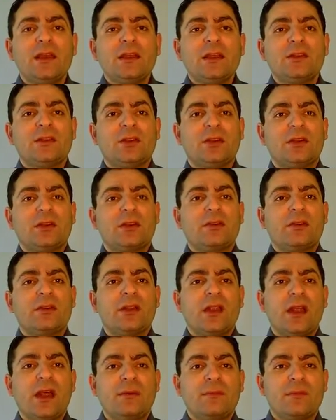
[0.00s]
to
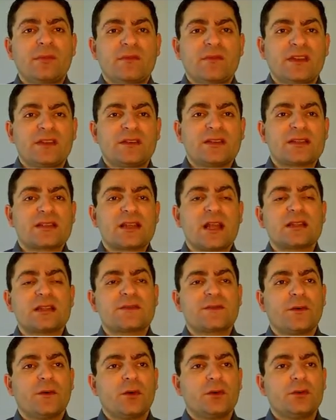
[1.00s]
the with results
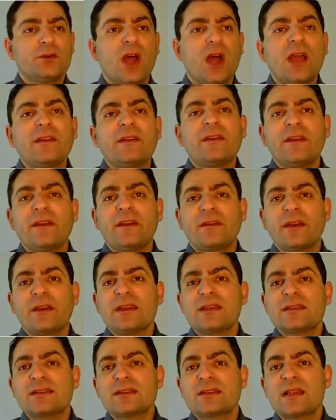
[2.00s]
for 90
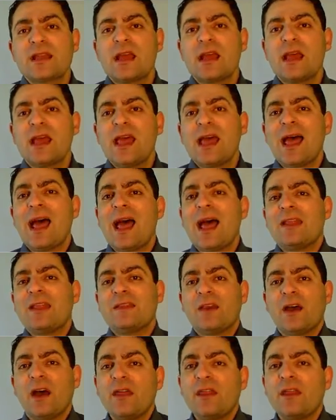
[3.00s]
degrees, and
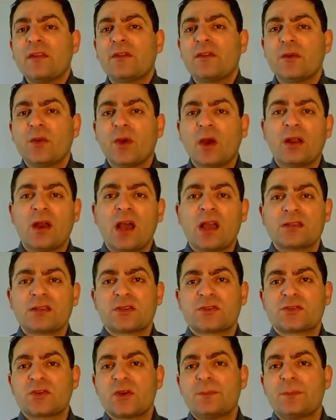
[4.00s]
the other two are
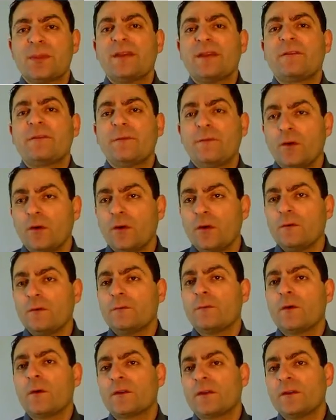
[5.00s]
isotropic for
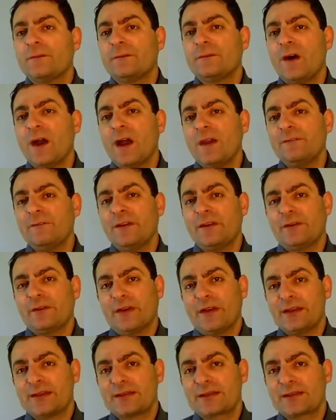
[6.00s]
45
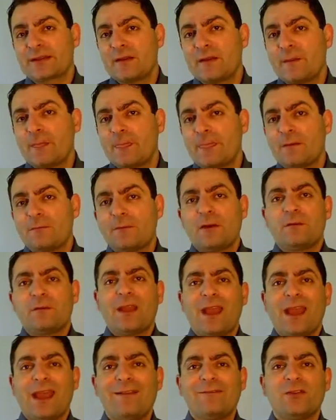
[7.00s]
degrees, where we
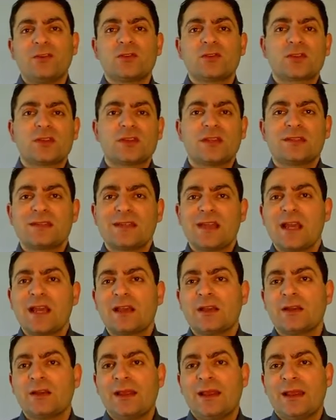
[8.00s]
have also the
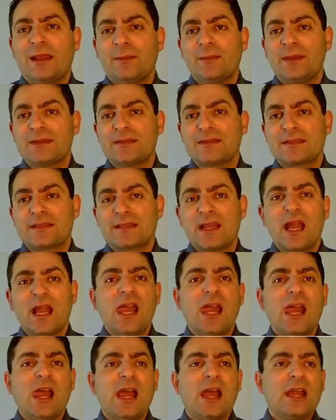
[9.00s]
diagonal elements.
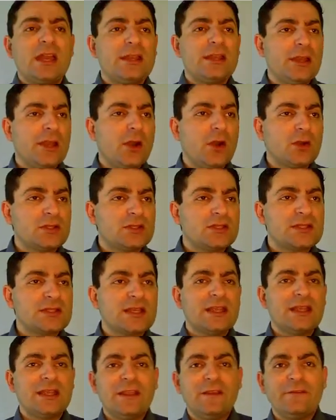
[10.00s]
Note,
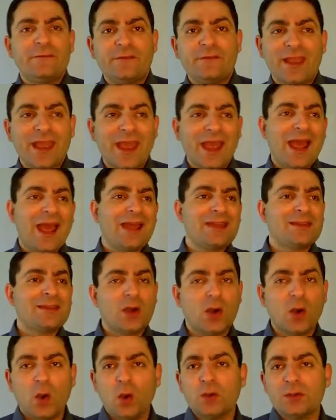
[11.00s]
if we
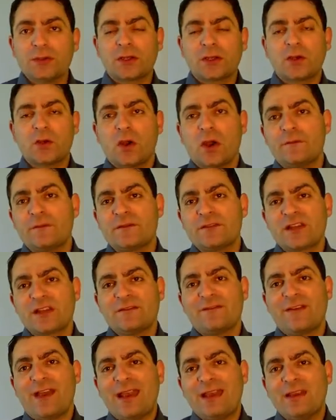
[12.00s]
add all the coefficient
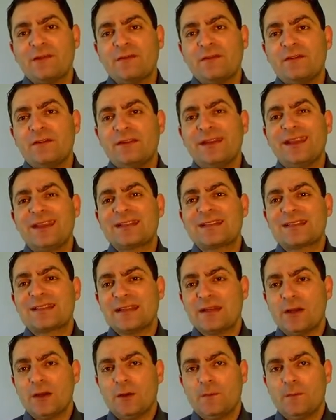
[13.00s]
value, we will get
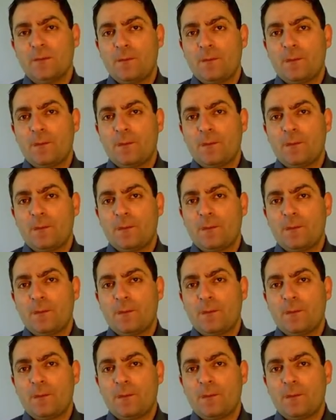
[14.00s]
0.